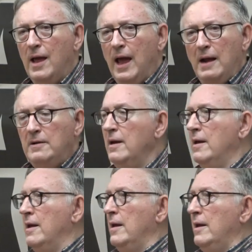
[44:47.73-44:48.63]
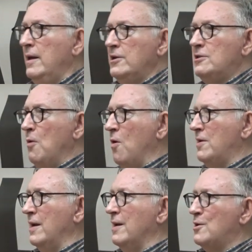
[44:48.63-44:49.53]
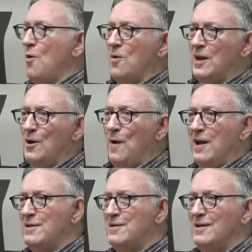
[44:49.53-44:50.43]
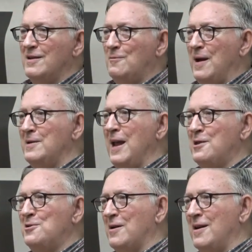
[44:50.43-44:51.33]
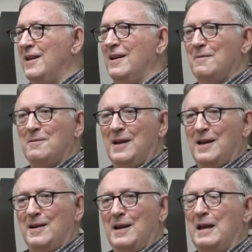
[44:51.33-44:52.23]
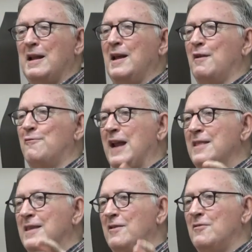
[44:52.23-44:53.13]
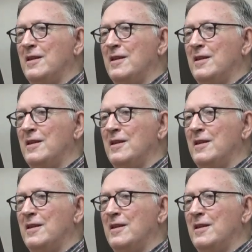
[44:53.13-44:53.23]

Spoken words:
And he's smoking and talking quite naturally, and like a friend that